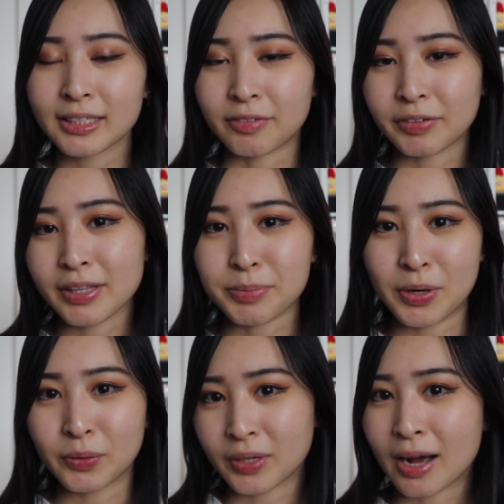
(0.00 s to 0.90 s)
Definitely let me
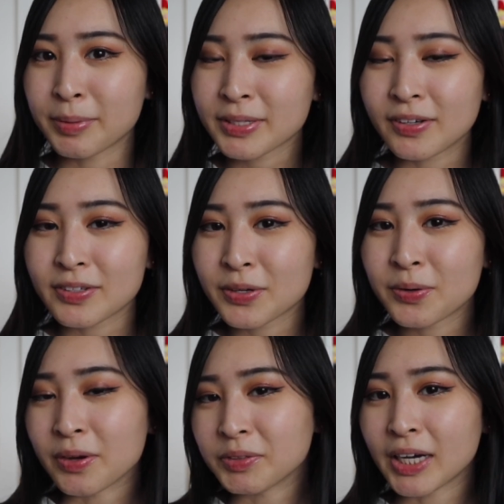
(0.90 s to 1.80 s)
know in the comments also
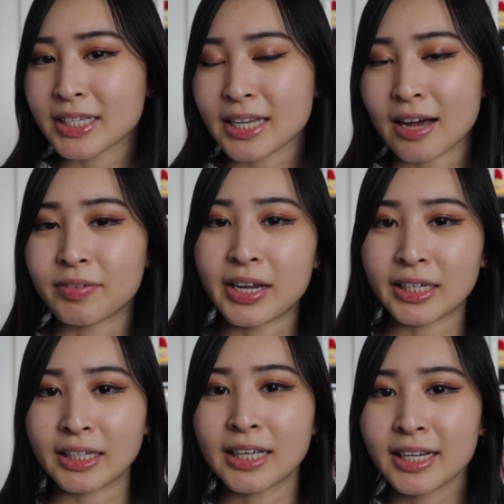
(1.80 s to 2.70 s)
if you guys have
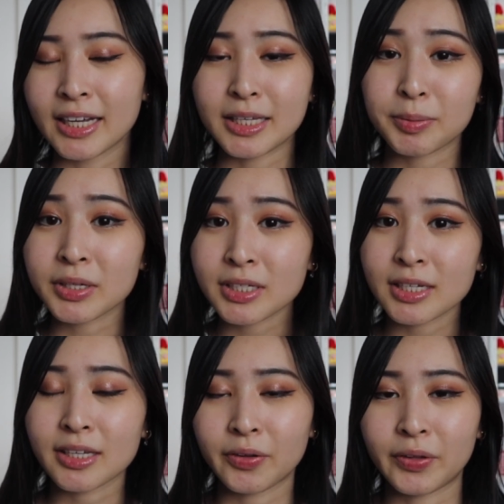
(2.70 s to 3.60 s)
any
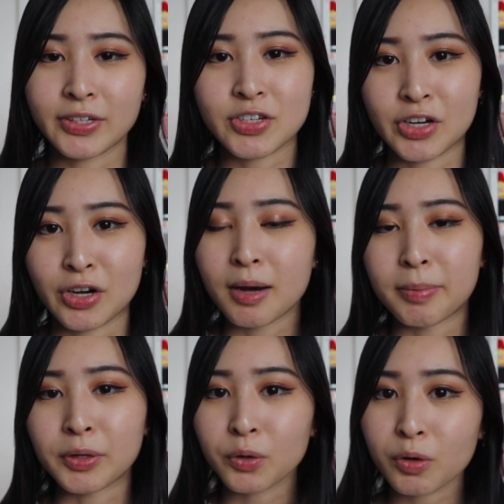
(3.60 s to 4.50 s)
experiences that you'd like to share
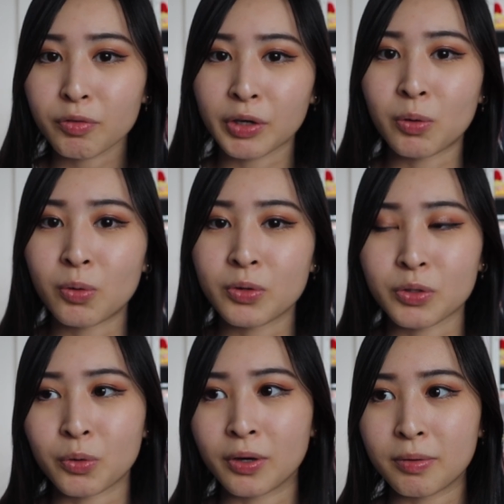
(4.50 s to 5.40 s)
about your career goals
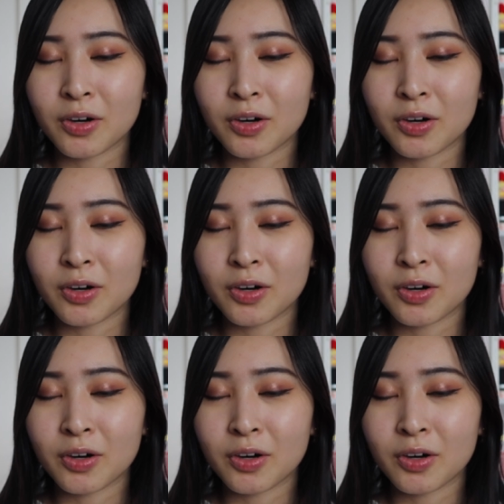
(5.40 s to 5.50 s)
or,